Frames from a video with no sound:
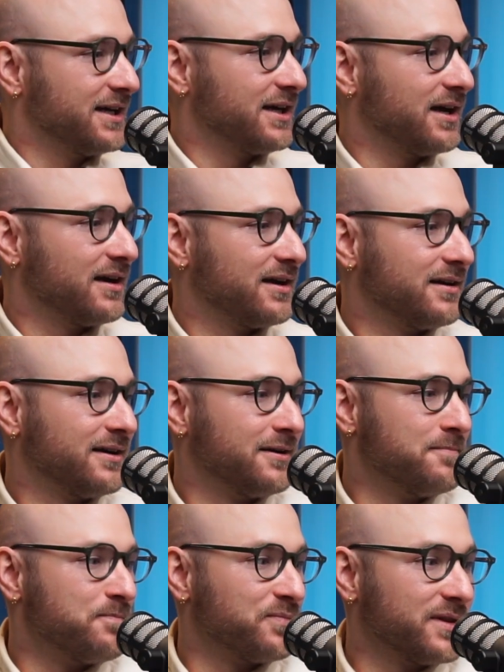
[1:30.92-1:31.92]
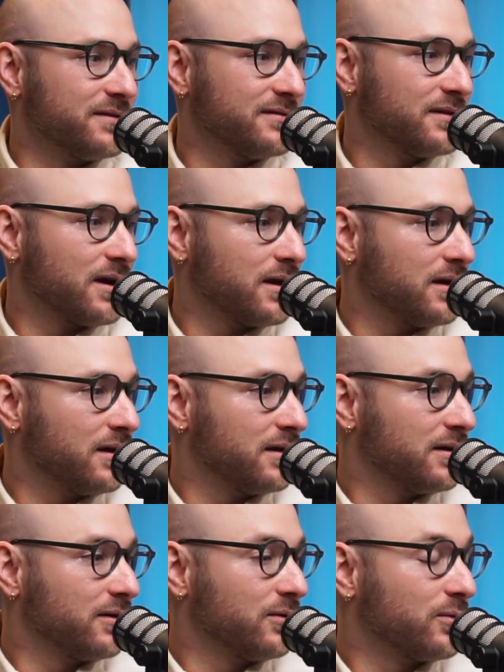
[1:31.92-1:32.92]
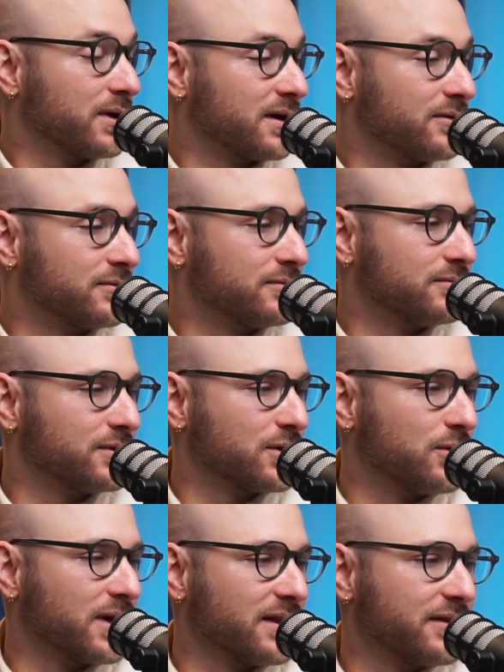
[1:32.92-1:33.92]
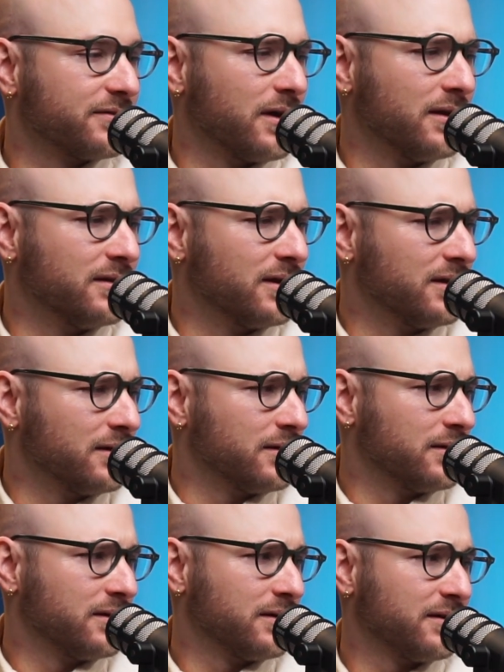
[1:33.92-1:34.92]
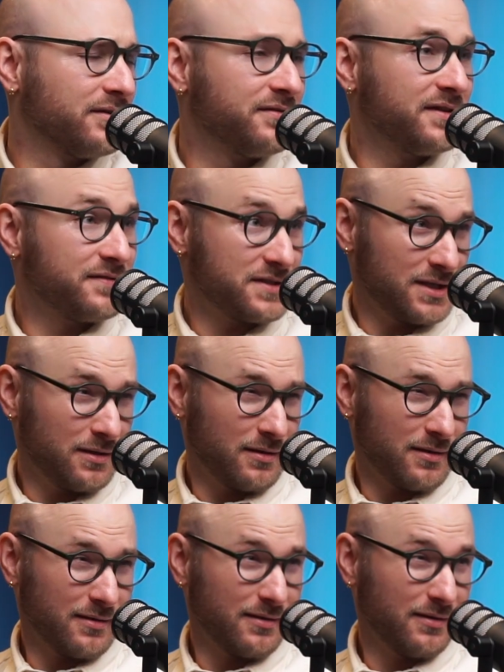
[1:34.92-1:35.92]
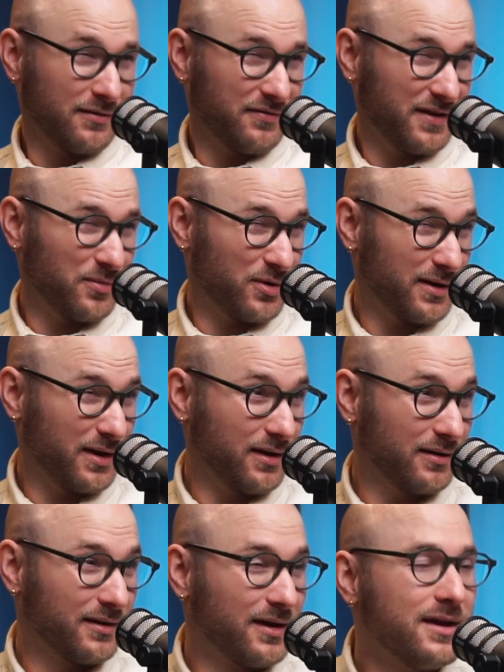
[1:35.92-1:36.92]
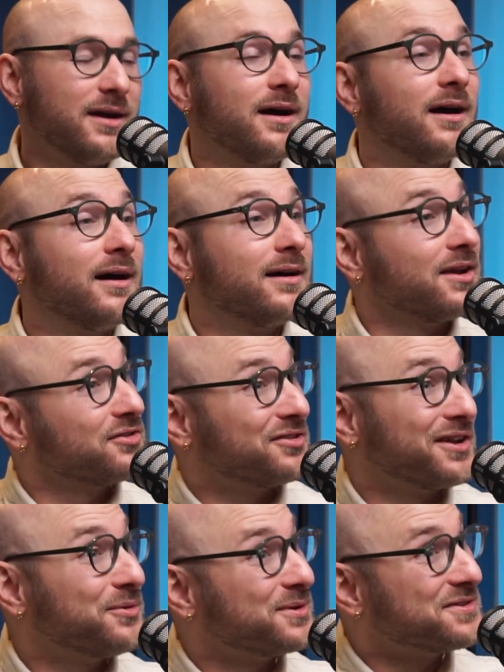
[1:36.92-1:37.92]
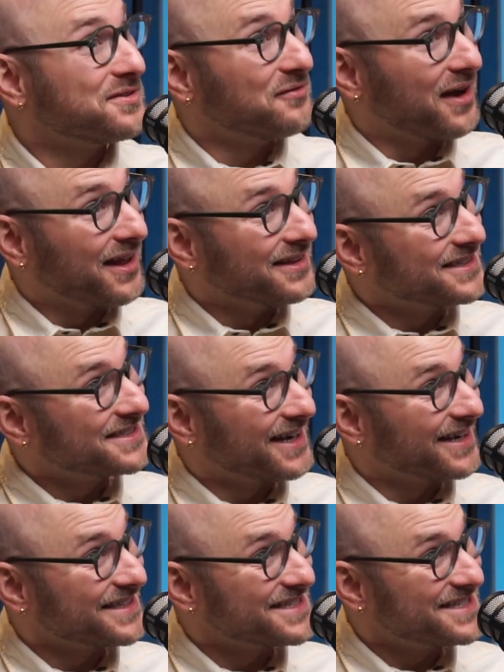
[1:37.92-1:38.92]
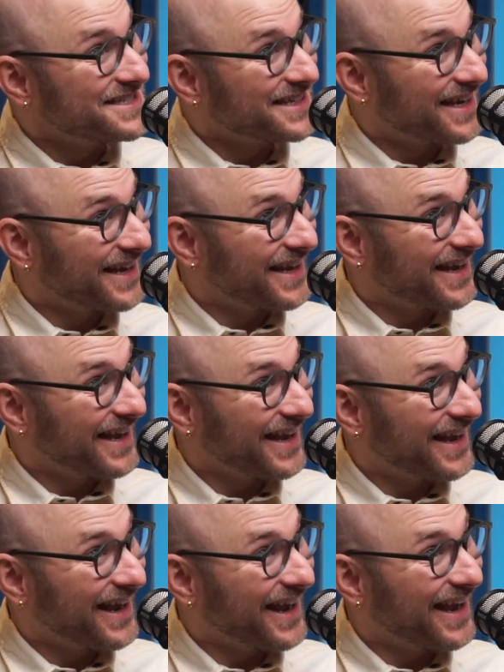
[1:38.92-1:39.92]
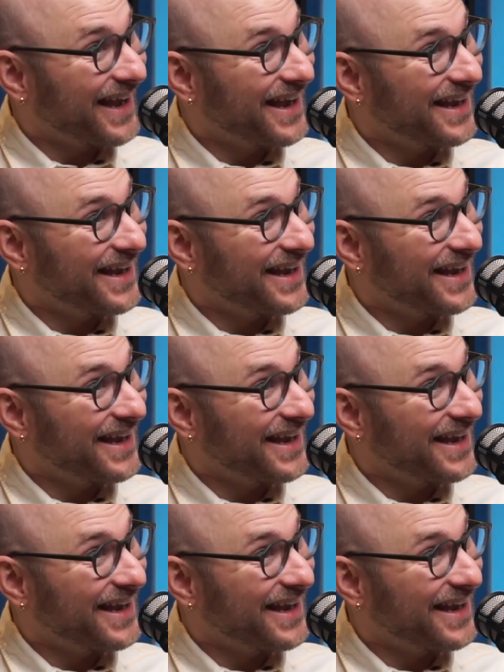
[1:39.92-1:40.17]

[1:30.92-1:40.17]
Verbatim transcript: or moment, um, if you would. Uh, we're recording this on the 15th of February. Yeah. Uh, yesterday was Valentine's oh. Day.